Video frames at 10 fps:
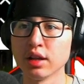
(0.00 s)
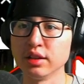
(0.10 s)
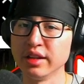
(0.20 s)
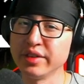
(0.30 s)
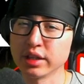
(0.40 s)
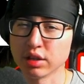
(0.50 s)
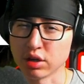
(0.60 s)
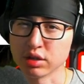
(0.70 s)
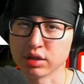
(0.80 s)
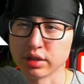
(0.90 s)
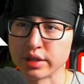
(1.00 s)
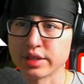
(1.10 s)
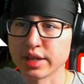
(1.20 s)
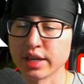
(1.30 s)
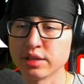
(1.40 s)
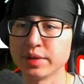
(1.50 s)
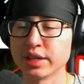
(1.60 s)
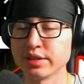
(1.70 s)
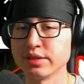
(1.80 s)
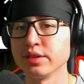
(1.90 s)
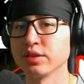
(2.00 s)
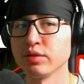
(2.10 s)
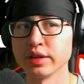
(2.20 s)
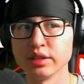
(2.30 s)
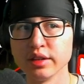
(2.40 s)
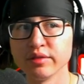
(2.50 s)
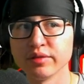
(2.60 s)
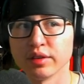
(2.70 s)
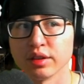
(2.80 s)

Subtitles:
living longer on this stage, because you're going to live